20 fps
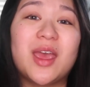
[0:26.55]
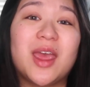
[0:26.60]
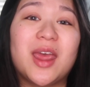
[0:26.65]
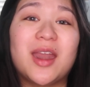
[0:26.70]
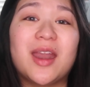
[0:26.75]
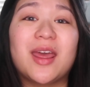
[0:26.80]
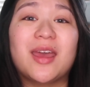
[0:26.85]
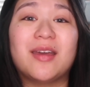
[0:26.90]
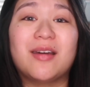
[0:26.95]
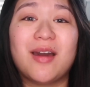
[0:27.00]

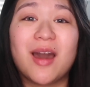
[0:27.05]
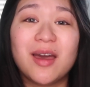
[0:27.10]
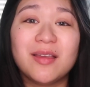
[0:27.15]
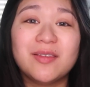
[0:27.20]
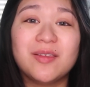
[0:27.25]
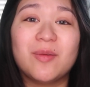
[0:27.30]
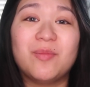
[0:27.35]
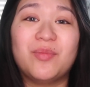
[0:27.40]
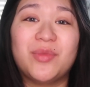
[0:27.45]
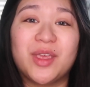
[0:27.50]
and I
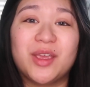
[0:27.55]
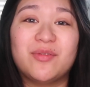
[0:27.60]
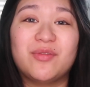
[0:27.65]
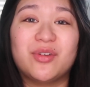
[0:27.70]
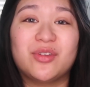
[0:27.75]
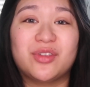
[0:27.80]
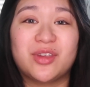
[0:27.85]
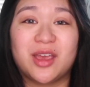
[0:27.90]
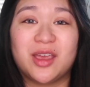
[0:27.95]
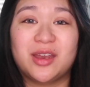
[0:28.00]
got something
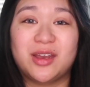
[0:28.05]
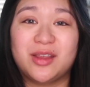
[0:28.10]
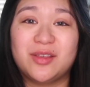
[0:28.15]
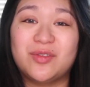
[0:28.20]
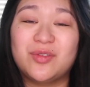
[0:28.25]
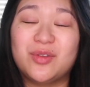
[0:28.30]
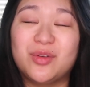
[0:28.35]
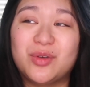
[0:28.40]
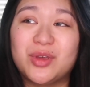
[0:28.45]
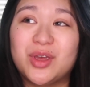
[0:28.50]
for
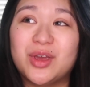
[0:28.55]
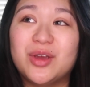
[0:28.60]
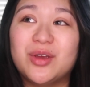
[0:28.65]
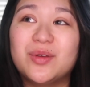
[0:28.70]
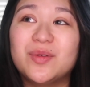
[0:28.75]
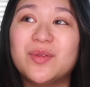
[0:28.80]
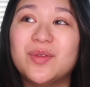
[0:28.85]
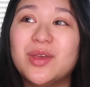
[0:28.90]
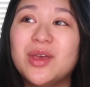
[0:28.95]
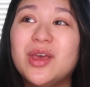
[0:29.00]
Chinese New
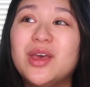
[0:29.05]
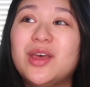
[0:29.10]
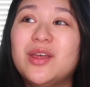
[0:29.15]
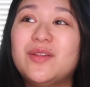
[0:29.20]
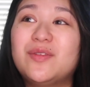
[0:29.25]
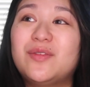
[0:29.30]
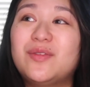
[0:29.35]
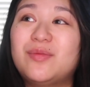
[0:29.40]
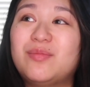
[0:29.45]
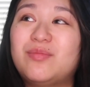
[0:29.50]
Year's
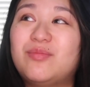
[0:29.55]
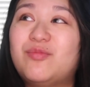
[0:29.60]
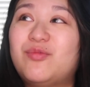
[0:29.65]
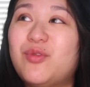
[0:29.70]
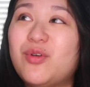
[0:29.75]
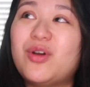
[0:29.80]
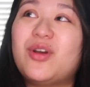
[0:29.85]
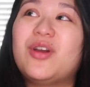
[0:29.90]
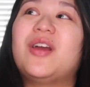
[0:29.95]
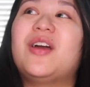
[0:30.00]

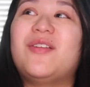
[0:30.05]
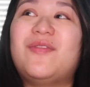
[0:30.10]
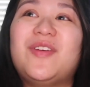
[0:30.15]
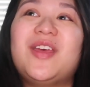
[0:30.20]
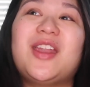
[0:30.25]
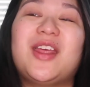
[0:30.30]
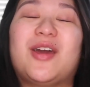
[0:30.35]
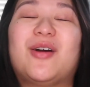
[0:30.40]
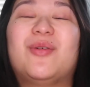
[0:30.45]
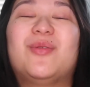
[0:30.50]
for a
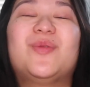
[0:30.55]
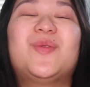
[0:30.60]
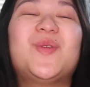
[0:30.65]
video.